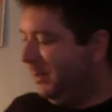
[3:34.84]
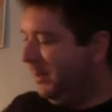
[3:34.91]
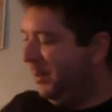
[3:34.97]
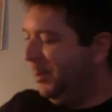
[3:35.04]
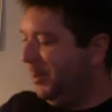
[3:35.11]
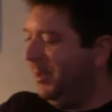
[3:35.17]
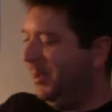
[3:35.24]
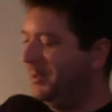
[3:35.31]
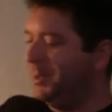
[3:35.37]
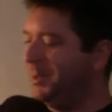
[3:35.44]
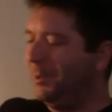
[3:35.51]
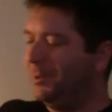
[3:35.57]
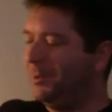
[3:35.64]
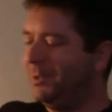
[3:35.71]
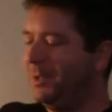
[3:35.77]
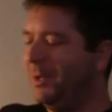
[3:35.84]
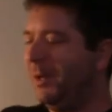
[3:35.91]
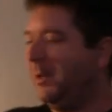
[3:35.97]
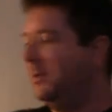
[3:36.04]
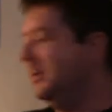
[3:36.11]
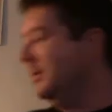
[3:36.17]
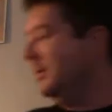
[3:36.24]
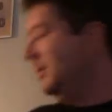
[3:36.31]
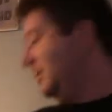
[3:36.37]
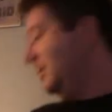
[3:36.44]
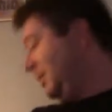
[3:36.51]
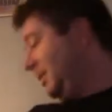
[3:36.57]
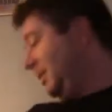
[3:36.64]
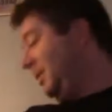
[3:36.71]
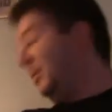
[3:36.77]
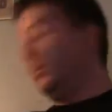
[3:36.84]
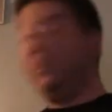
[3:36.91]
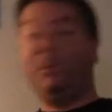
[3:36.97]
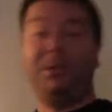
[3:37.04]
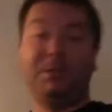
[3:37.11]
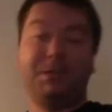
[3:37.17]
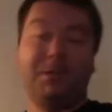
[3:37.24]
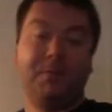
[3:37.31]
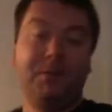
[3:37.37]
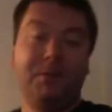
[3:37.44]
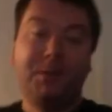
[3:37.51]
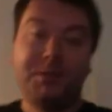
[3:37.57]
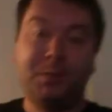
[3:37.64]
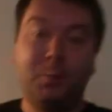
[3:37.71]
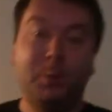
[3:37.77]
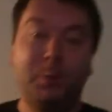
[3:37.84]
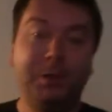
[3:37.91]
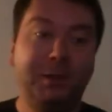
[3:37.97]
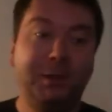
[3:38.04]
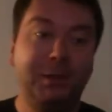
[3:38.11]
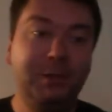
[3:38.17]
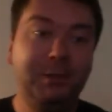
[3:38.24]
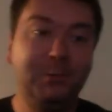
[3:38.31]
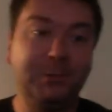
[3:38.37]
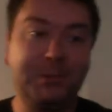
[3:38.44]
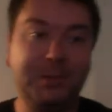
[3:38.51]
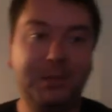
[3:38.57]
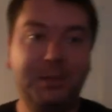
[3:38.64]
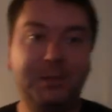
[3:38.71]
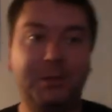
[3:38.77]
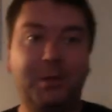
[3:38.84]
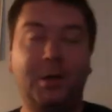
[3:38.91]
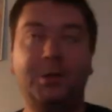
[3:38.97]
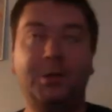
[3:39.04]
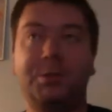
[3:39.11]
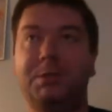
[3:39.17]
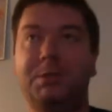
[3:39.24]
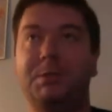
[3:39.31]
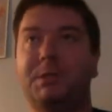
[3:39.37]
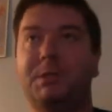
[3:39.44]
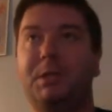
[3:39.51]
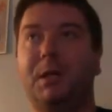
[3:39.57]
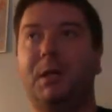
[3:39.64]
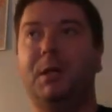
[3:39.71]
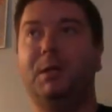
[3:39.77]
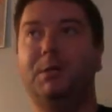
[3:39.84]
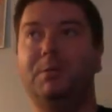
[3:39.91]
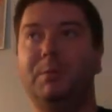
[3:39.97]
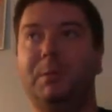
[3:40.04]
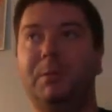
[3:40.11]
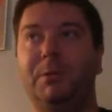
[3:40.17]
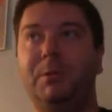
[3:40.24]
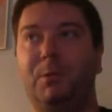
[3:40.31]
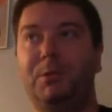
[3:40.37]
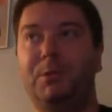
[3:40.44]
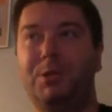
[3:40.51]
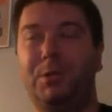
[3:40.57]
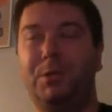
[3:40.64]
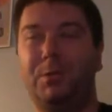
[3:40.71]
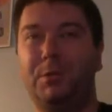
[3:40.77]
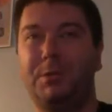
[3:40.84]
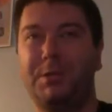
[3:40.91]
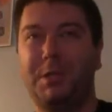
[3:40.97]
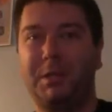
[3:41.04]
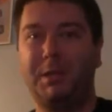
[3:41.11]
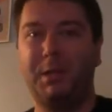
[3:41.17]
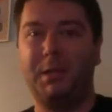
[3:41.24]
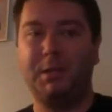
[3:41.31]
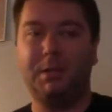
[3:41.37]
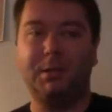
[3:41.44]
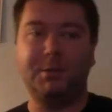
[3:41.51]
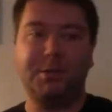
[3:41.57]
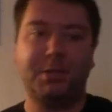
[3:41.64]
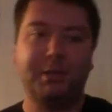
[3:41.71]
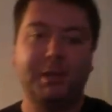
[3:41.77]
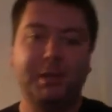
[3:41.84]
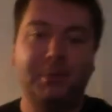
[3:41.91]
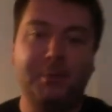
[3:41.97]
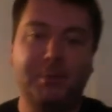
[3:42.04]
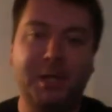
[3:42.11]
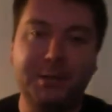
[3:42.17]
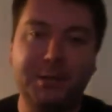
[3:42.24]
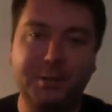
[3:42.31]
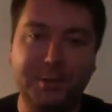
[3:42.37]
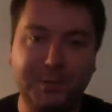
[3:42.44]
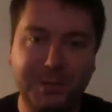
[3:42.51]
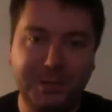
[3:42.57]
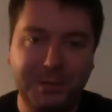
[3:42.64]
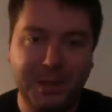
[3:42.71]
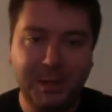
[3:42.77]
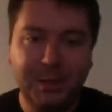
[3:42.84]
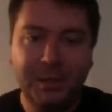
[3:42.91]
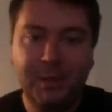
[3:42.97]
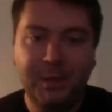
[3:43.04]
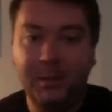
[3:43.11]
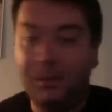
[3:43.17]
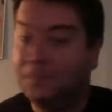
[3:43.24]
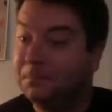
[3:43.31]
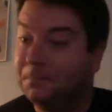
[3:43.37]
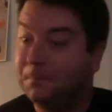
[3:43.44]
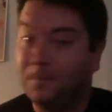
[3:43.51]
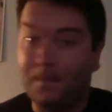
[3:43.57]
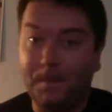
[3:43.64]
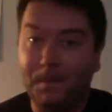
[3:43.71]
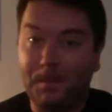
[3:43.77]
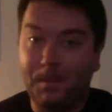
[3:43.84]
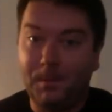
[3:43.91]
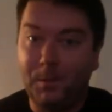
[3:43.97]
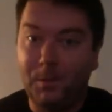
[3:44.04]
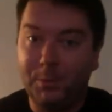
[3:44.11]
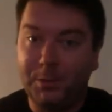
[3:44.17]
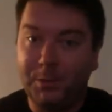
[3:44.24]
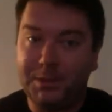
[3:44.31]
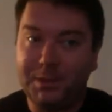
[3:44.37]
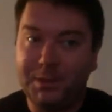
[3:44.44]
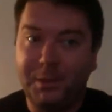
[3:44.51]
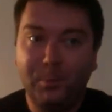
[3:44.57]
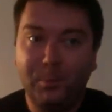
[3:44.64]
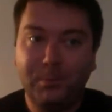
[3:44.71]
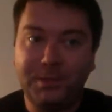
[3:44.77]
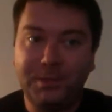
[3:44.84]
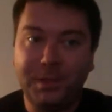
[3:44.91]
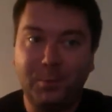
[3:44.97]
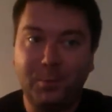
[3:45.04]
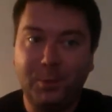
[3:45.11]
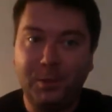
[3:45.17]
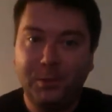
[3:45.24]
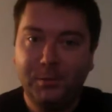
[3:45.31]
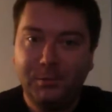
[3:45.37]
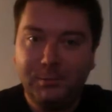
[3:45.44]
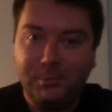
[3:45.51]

But so there's that. Hope you guys have an awesome weekend. We'll see you at the auctions. There's maybe a coin show on Sunday that I'll check out in Massachusetts. Hope you guys stay well.